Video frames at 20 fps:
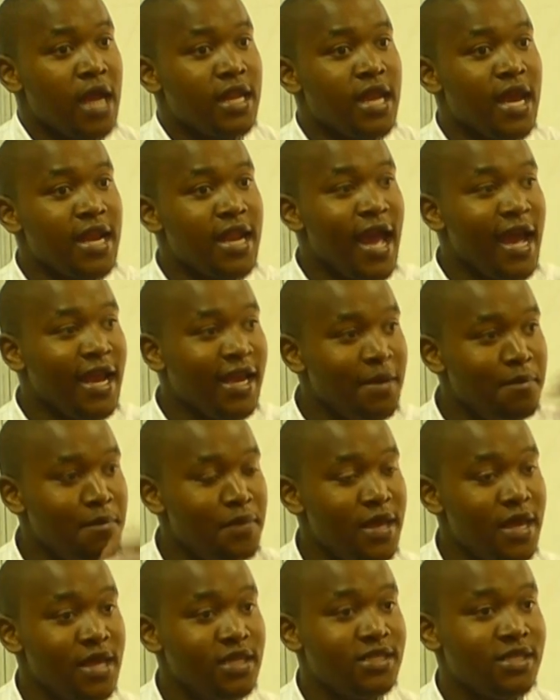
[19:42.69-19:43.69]
Then I
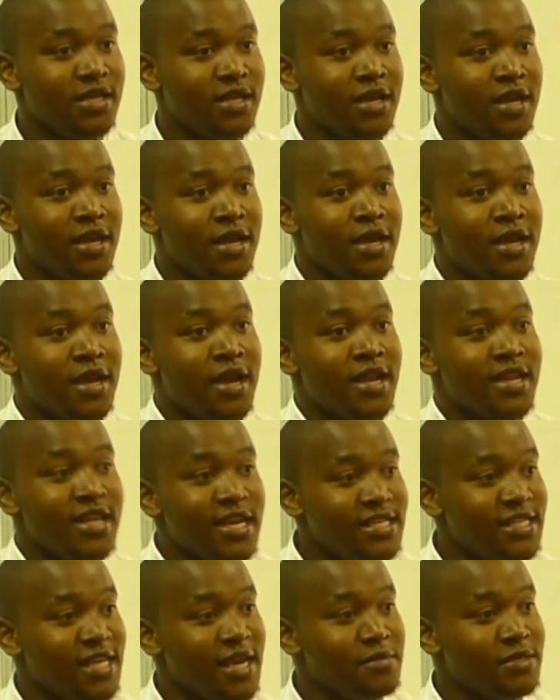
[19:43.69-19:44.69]
repeat
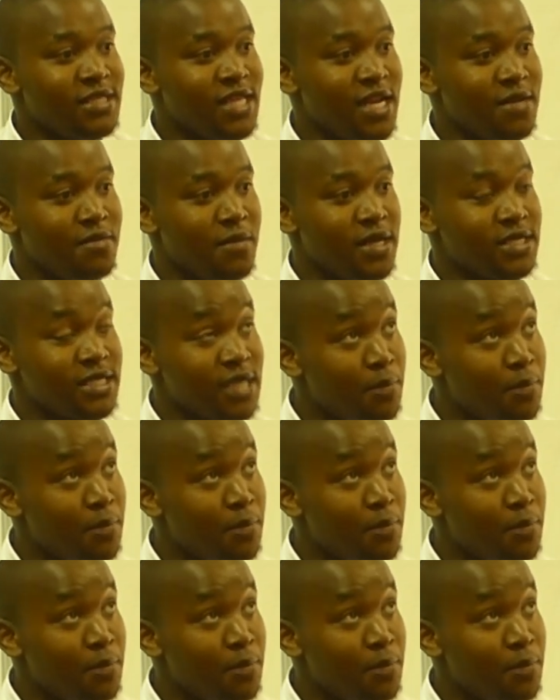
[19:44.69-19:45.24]
the same statement.